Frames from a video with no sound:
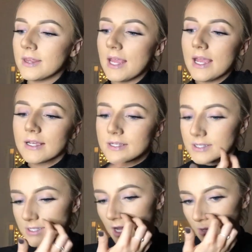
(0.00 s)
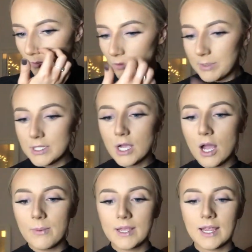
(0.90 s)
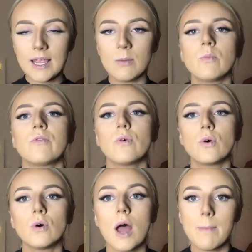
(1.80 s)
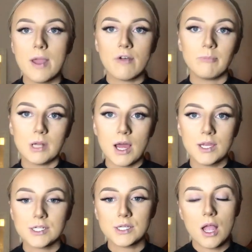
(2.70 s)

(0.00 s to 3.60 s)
Next, I will be going in for a bit of blush.